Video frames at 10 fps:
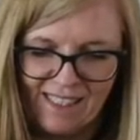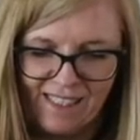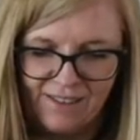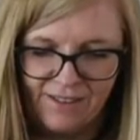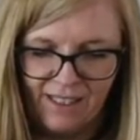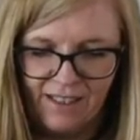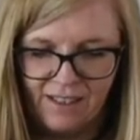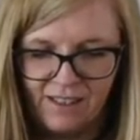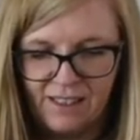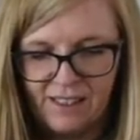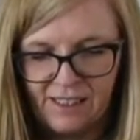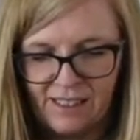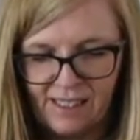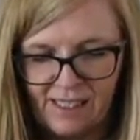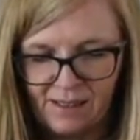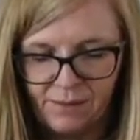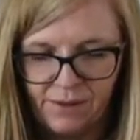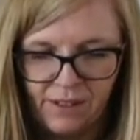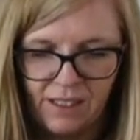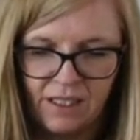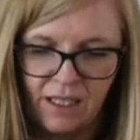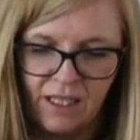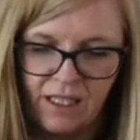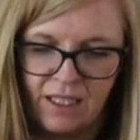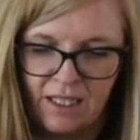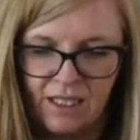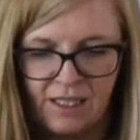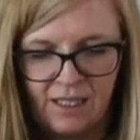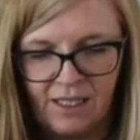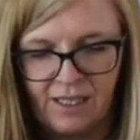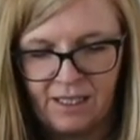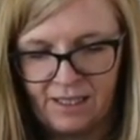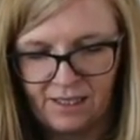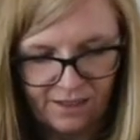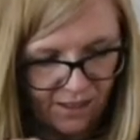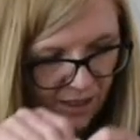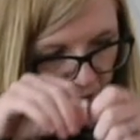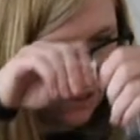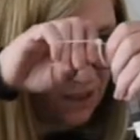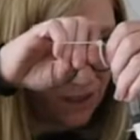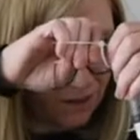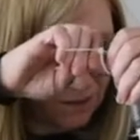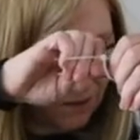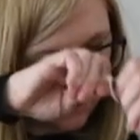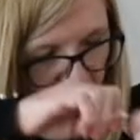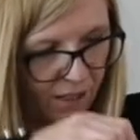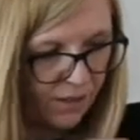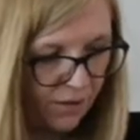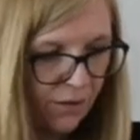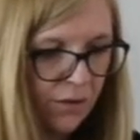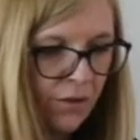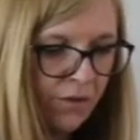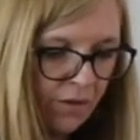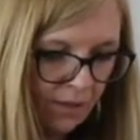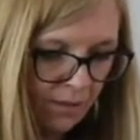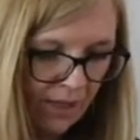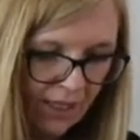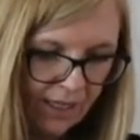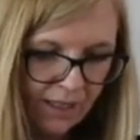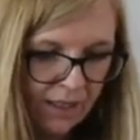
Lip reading: Here we are. Pull that tight. As tight as it will go. Trim the end.